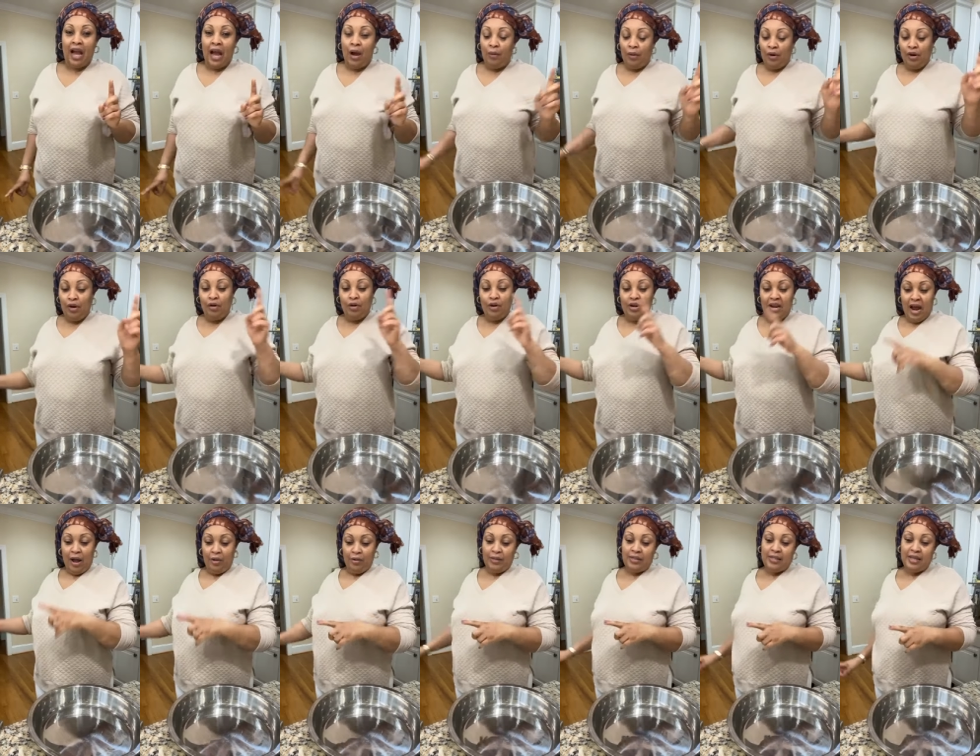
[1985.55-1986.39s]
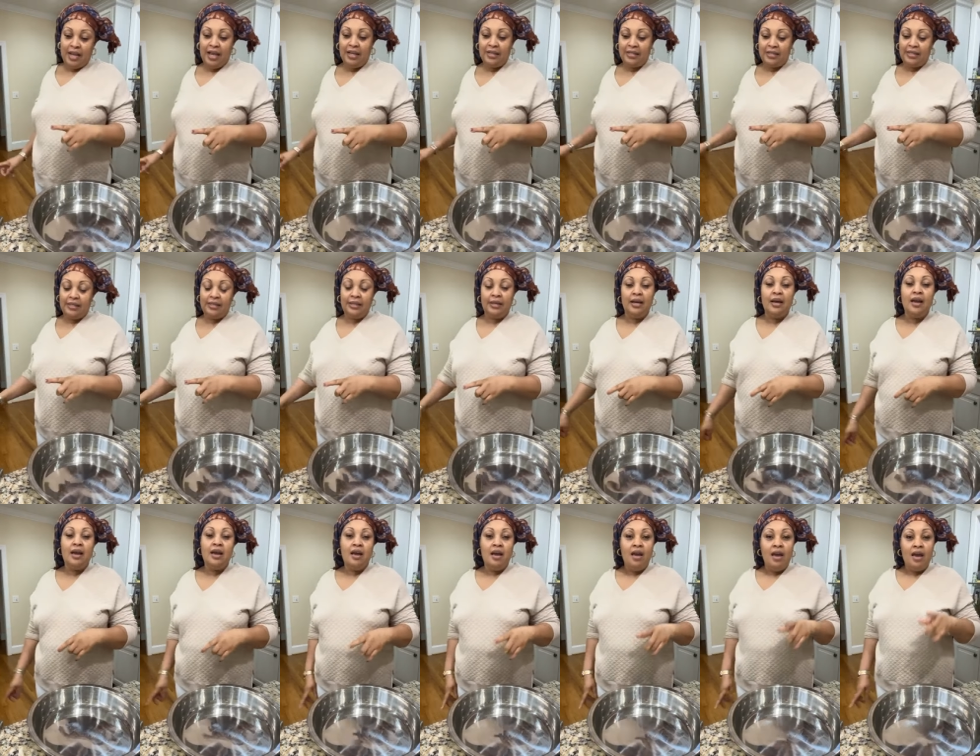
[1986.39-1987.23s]
I want to go downstairs
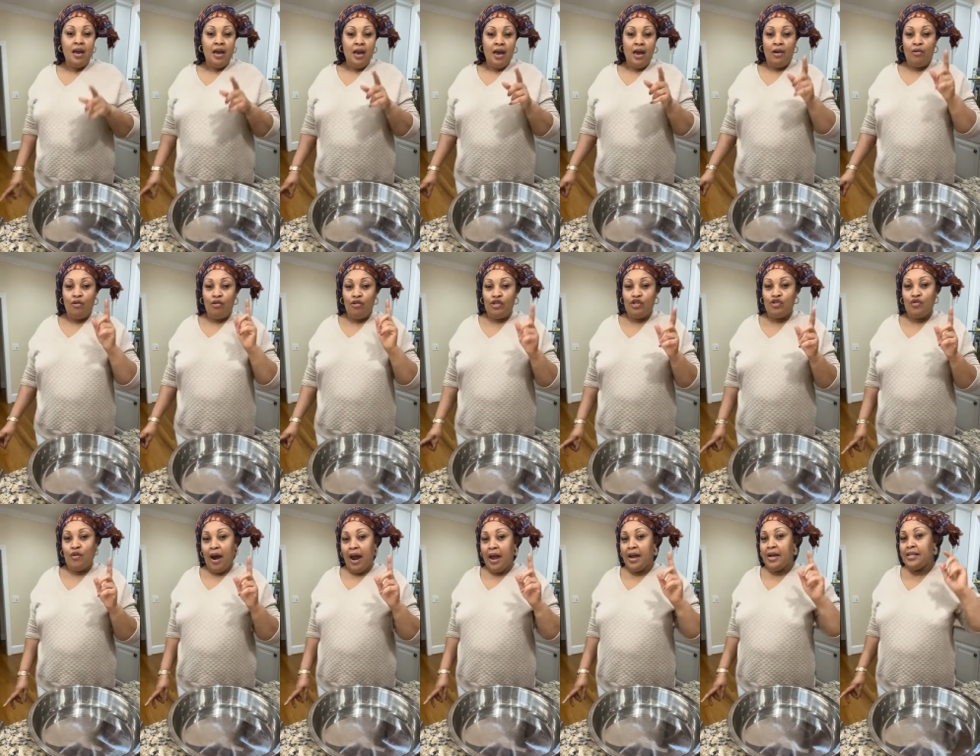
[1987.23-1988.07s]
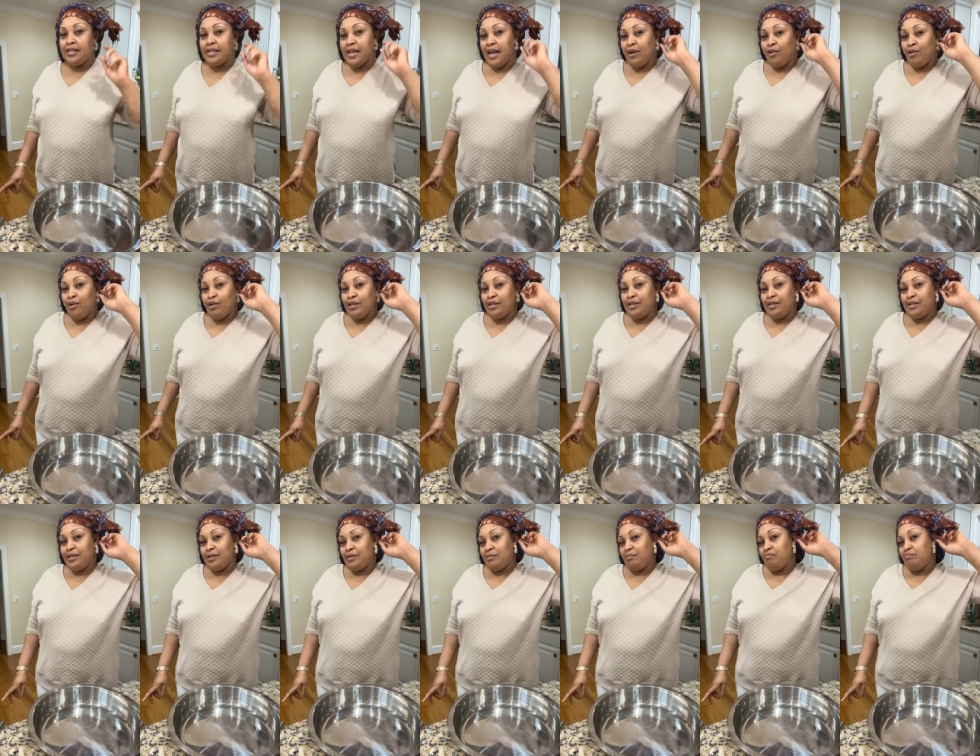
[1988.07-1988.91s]
and go try it and go
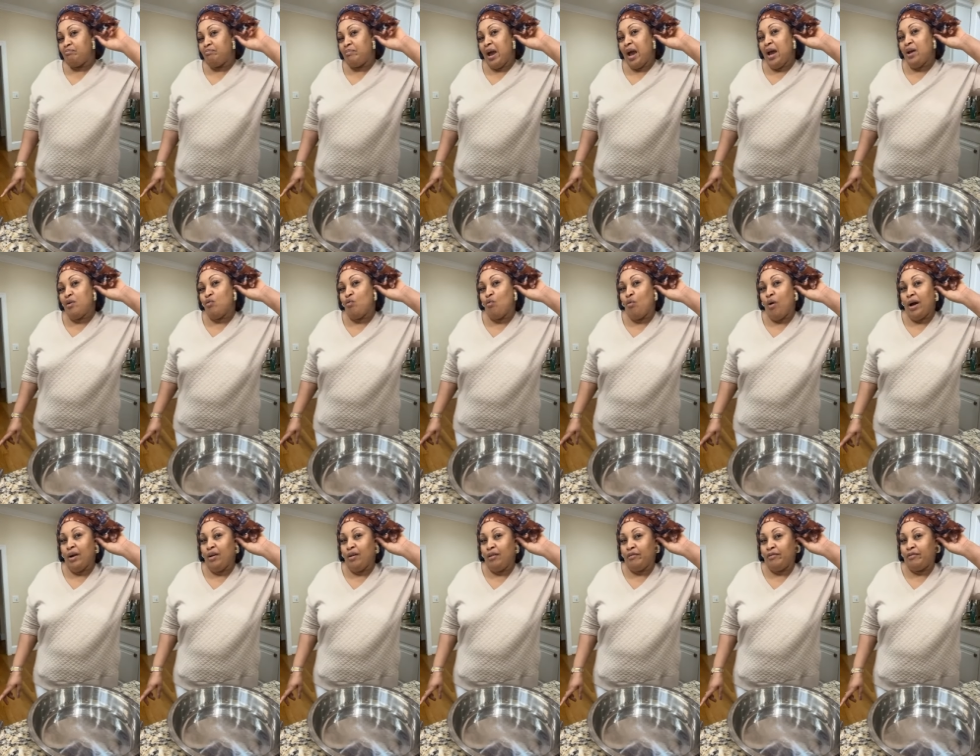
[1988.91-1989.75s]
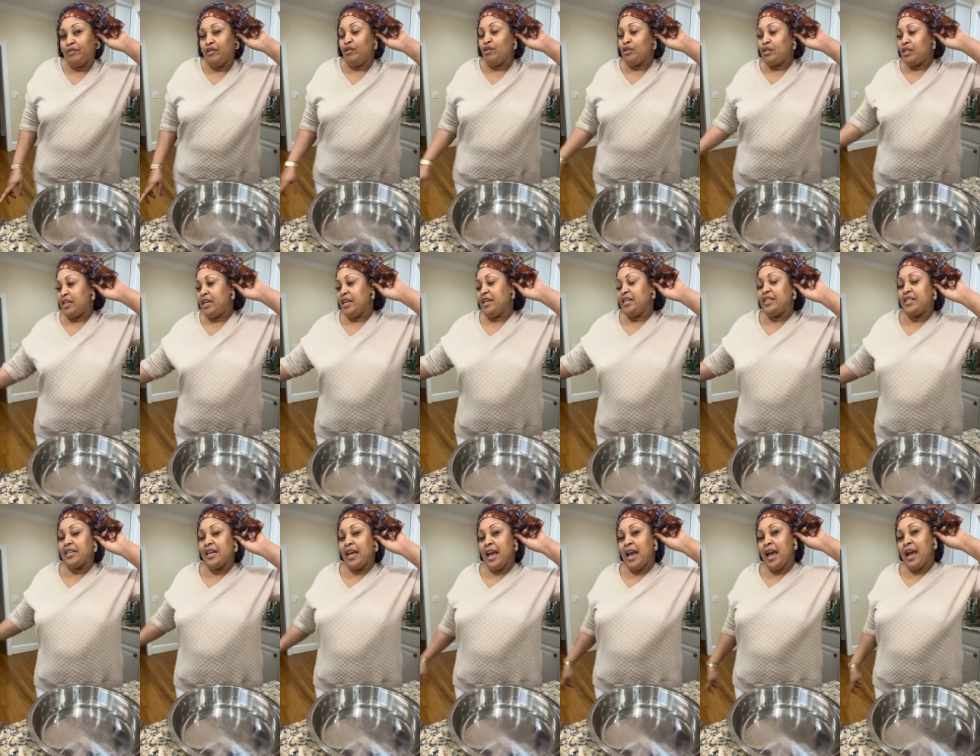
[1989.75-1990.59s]
burn one of those
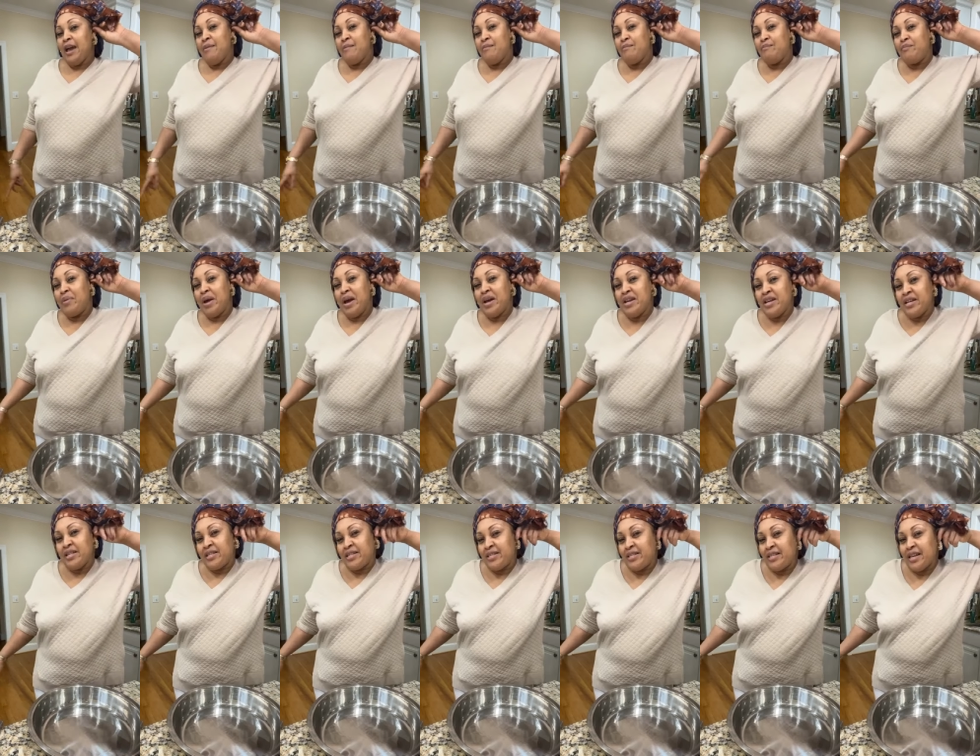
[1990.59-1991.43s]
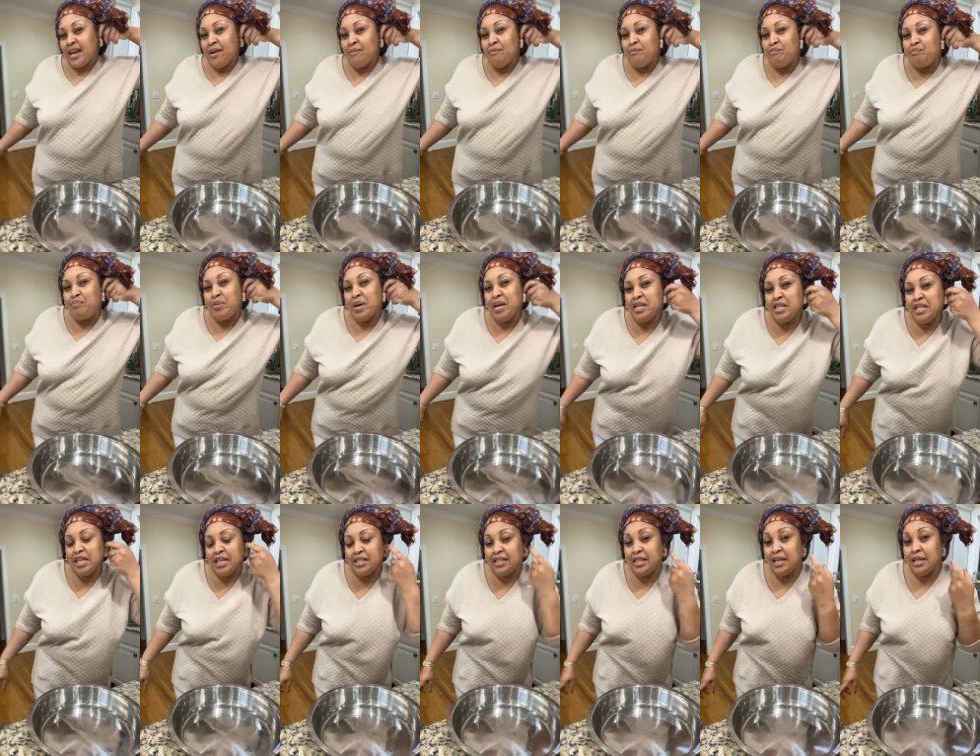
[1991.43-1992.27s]
kids' here and burn it and
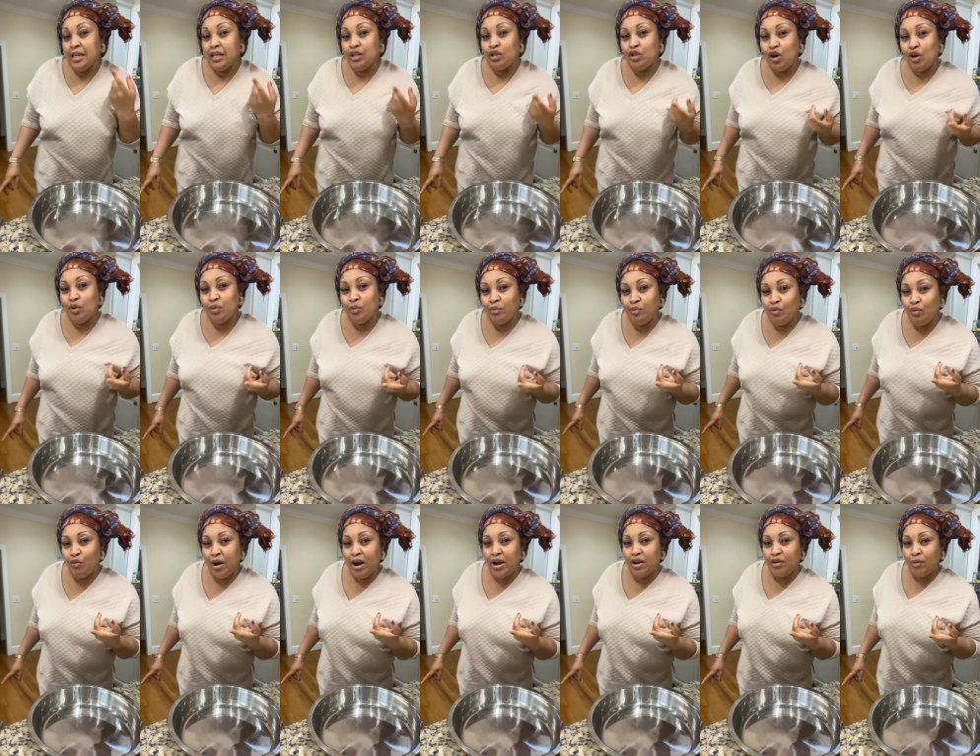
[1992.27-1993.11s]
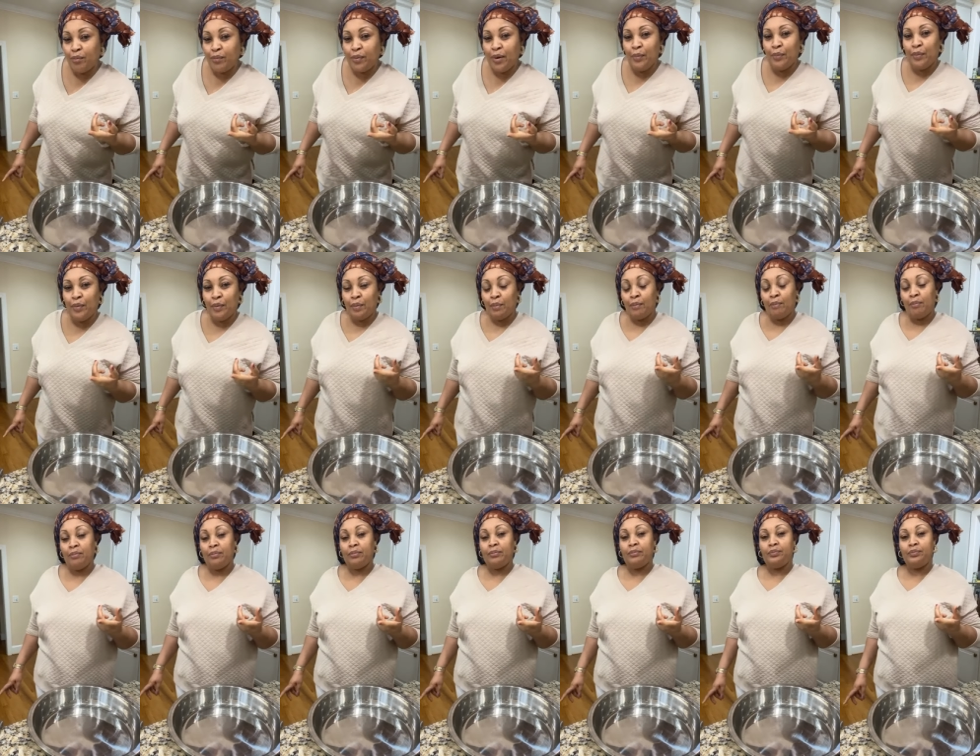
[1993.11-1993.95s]
pinch it till it turn red or purple.
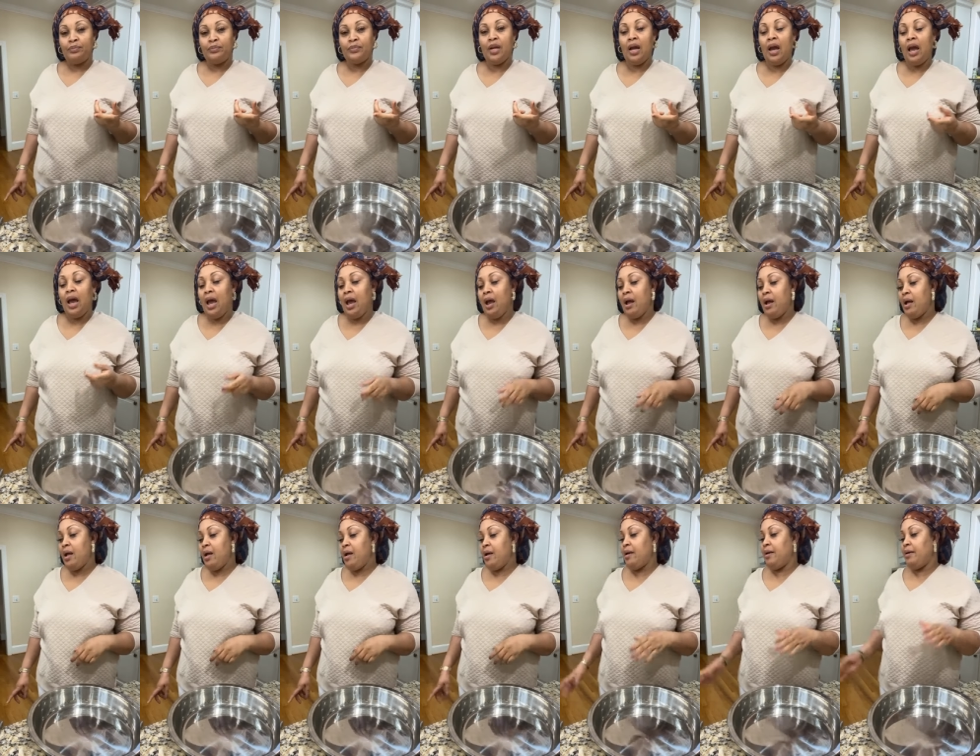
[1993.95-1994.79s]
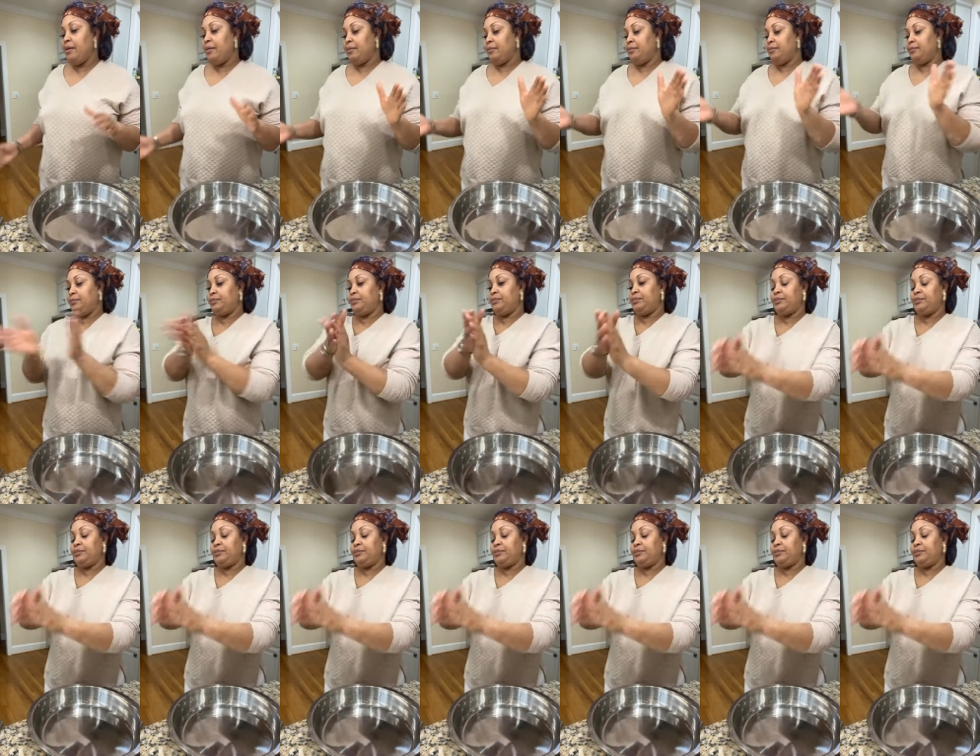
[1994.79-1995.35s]
Hey!